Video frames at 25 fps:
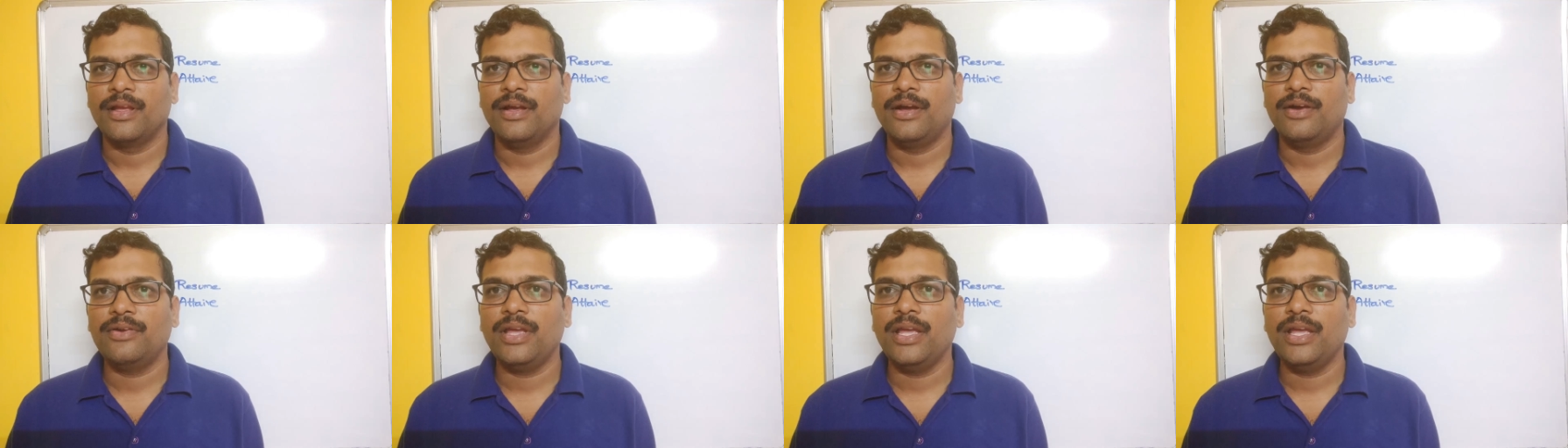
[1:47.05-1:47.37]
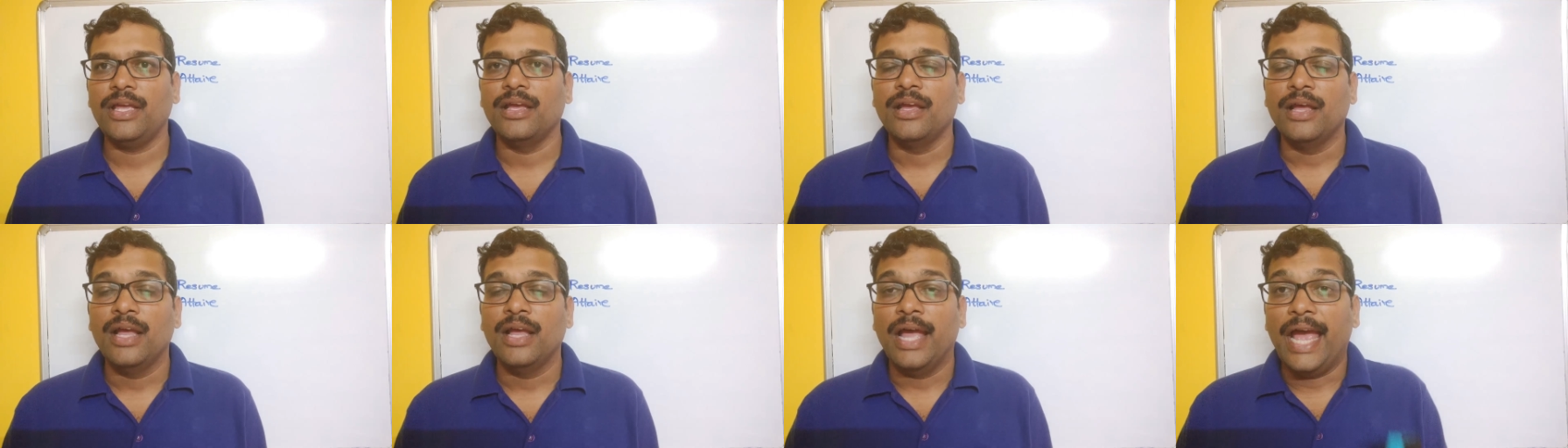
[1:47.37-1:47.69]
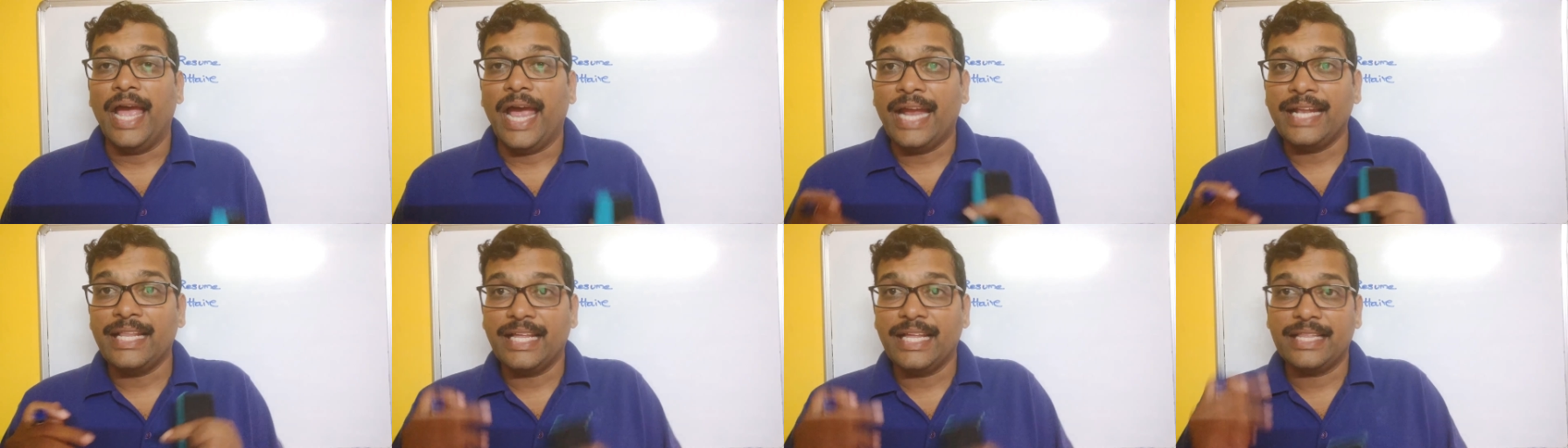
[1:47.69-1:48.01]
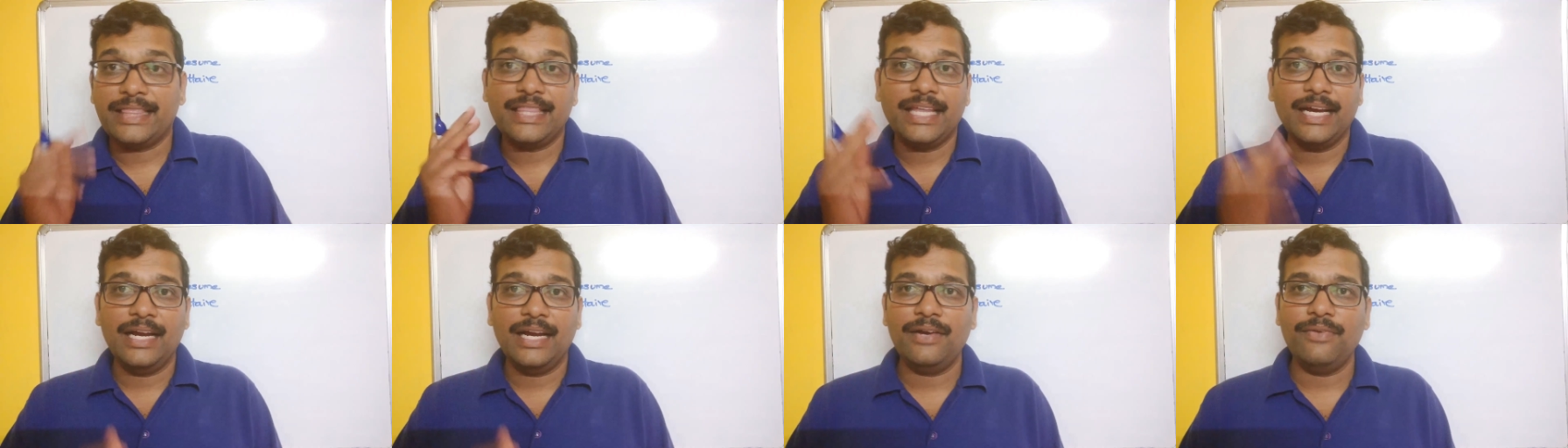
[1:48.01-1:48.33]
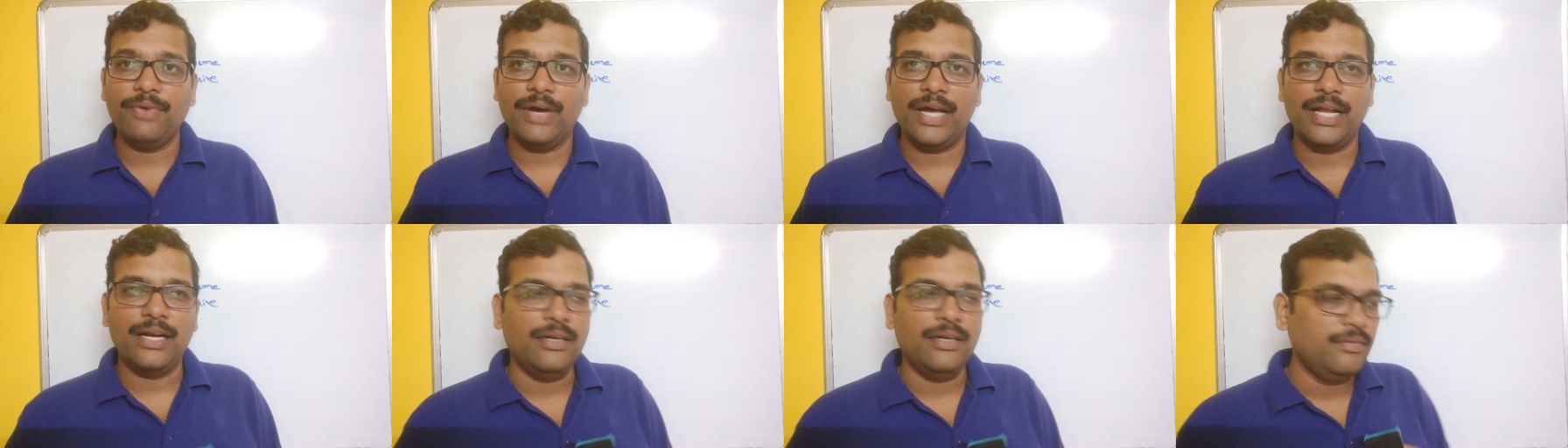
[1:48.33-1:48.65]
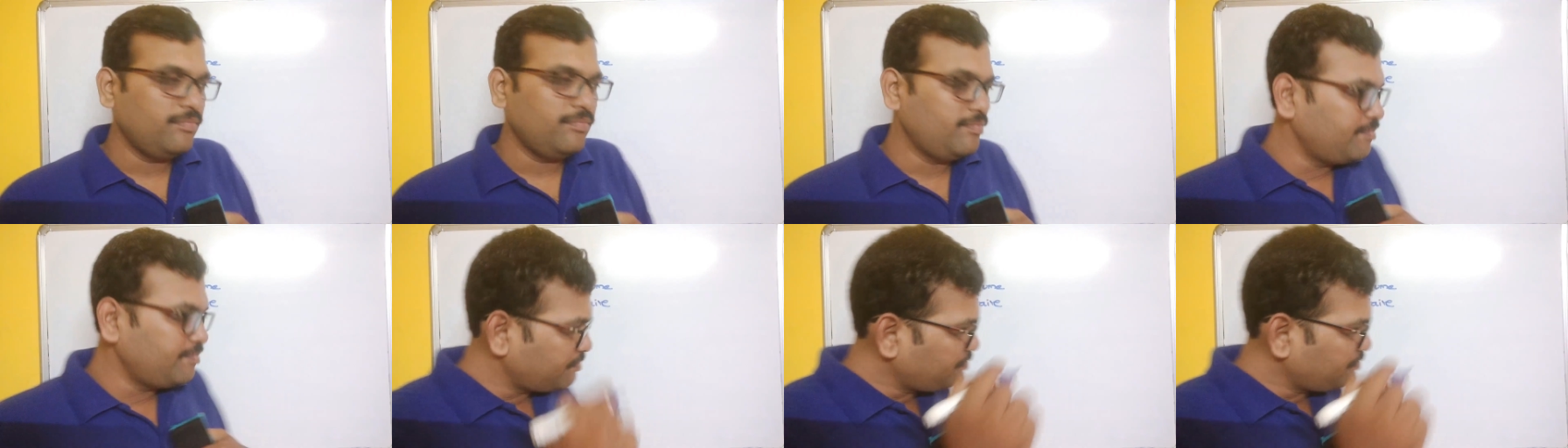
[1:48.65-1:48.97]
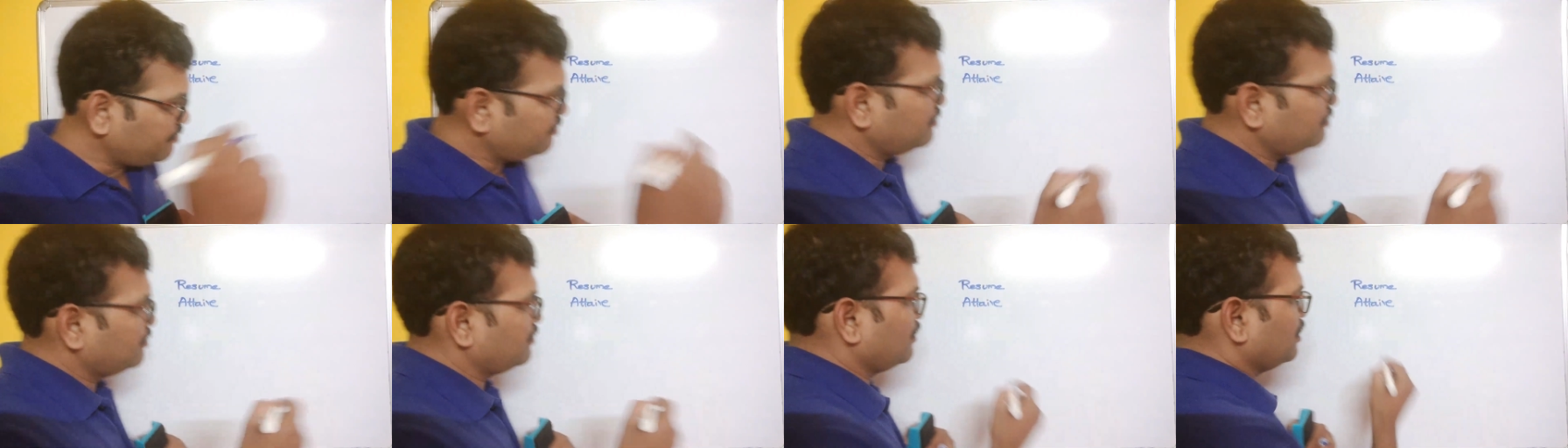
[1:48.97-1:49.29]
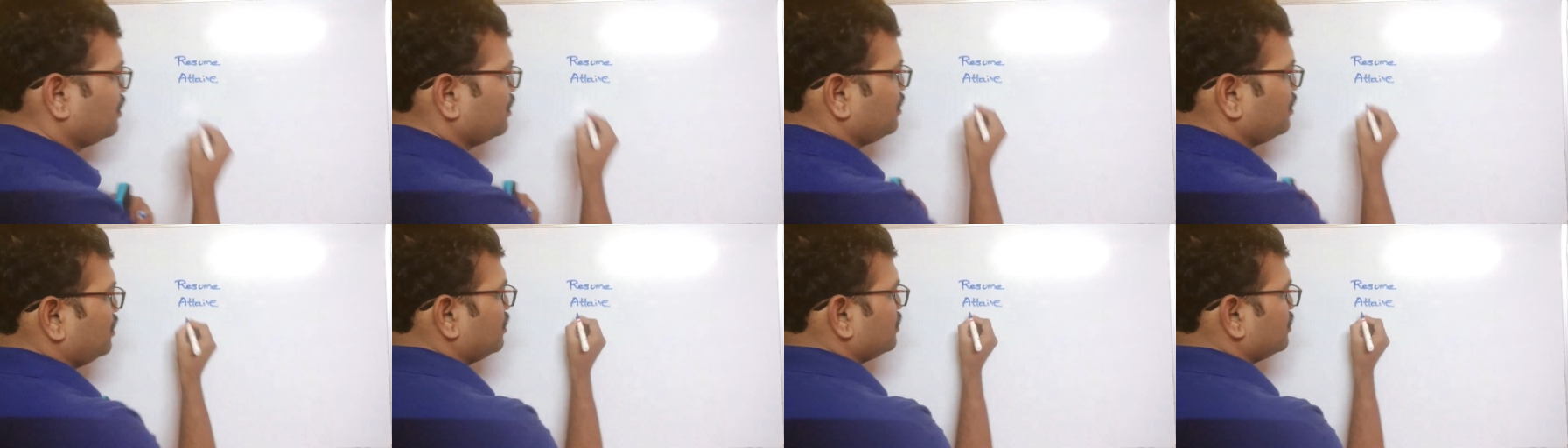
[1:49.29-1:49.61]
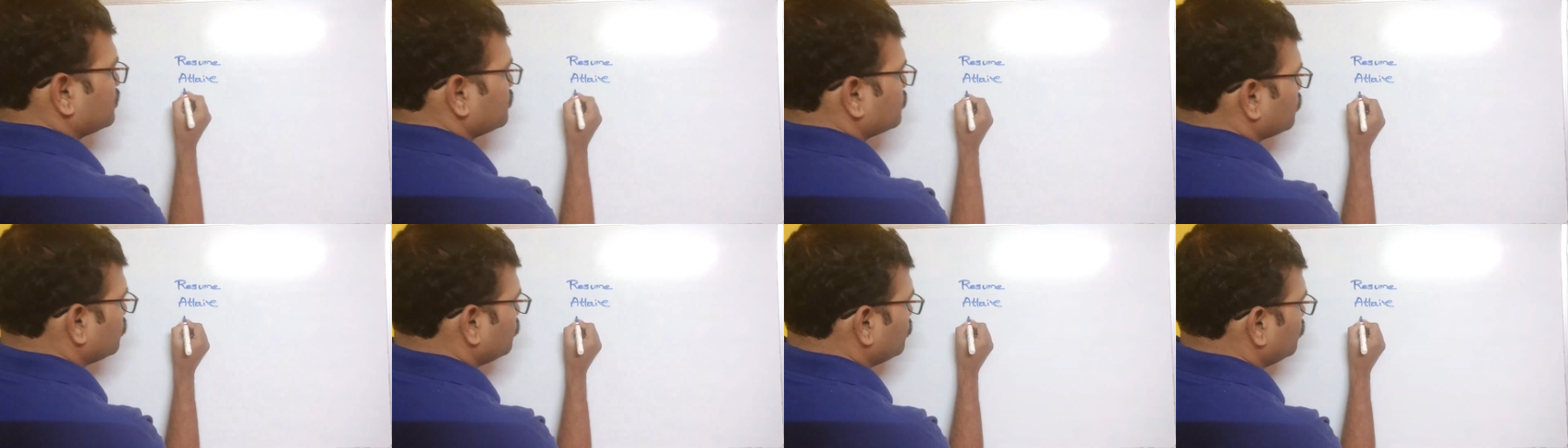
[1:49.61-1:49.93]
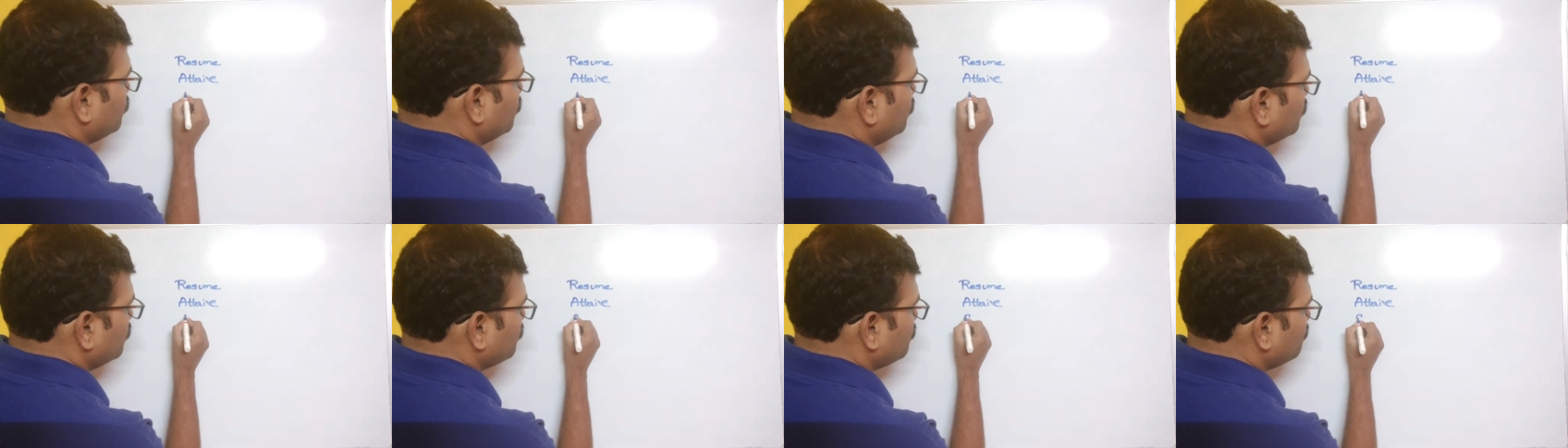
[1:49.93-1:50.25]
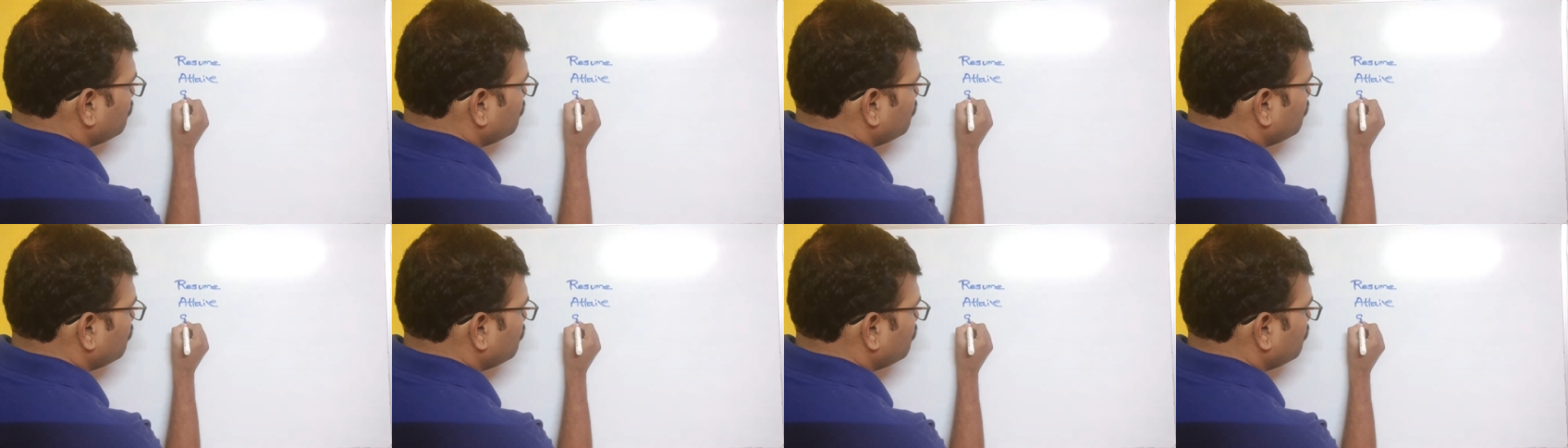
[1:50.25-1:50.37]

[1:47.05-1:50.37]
Okay. And the third one, so